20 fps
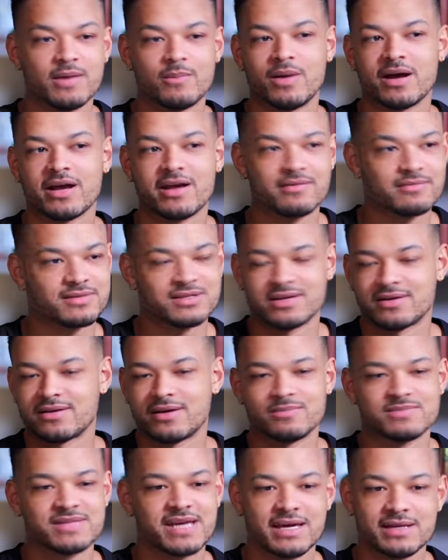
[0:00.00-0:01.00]
My, you know,
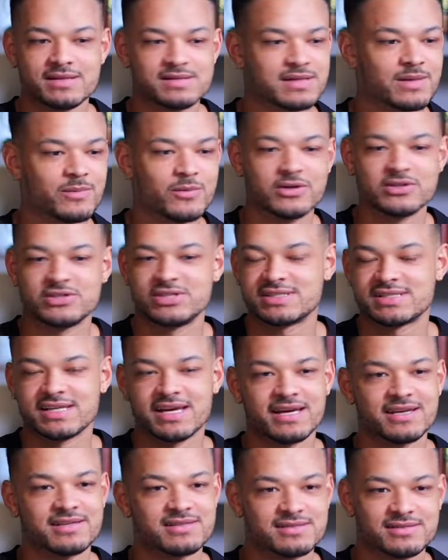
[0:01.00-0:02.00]
I'm dating someone. She
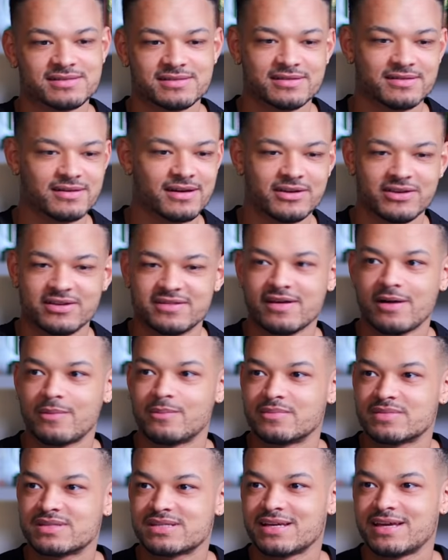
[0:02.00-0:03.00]
says you're
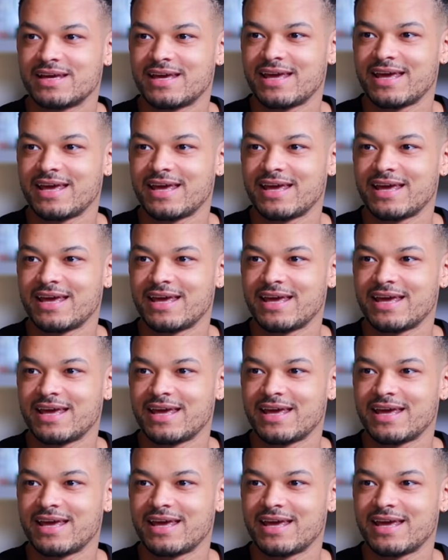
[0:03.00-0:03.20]
dumped